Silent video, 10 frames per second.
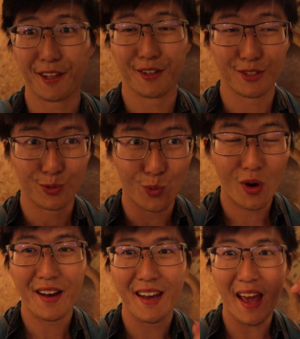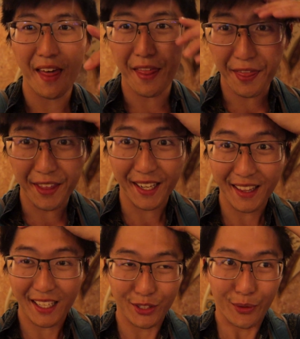there is one thing
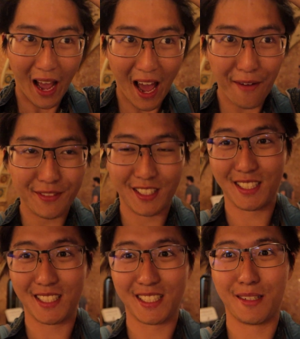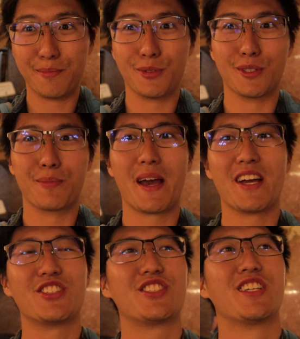that you have to see in
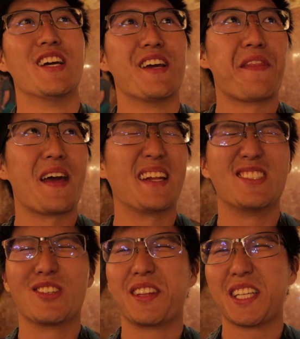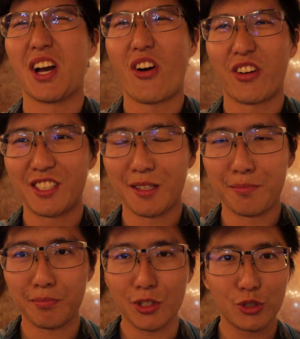Budapest, that is sort of the arts
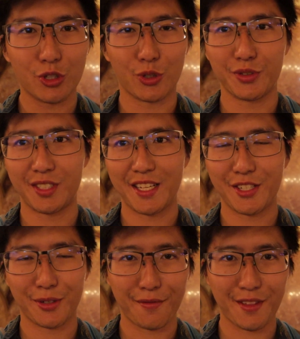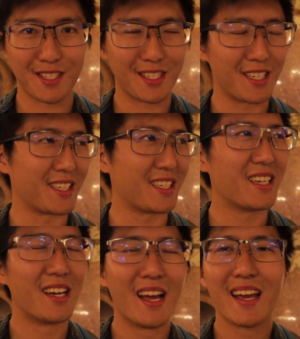and musical center of this city,
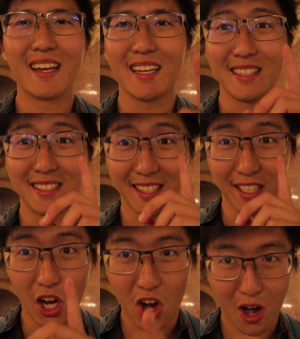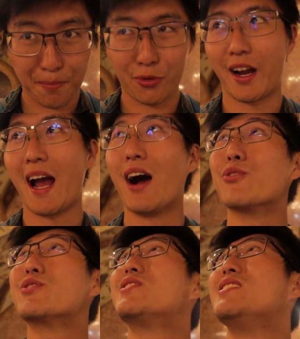it's the Opera
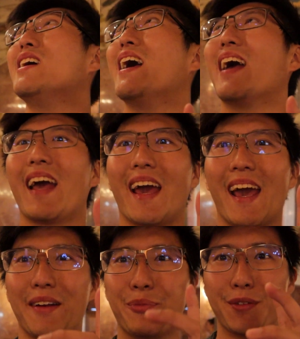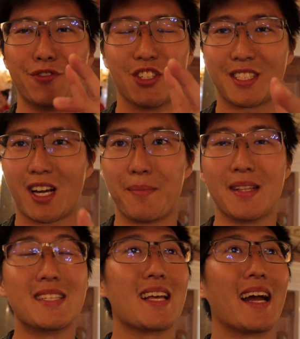House. And we've just come
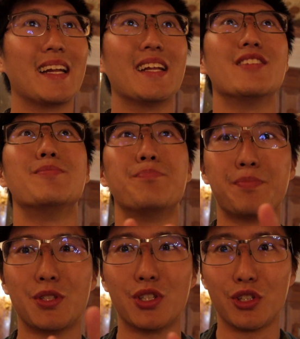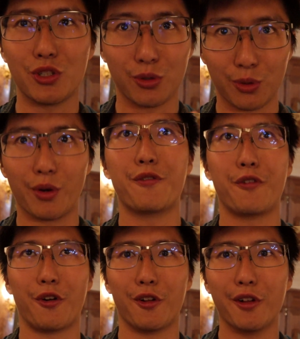inside and it's
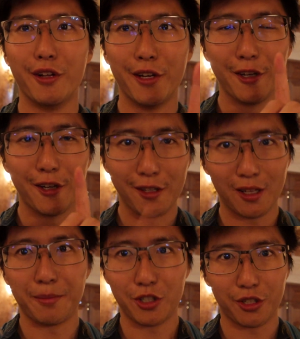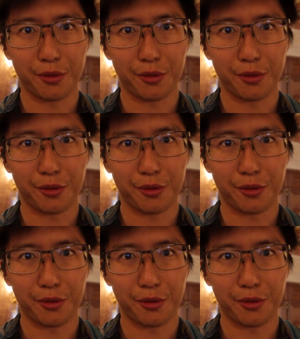beautiful. Let me show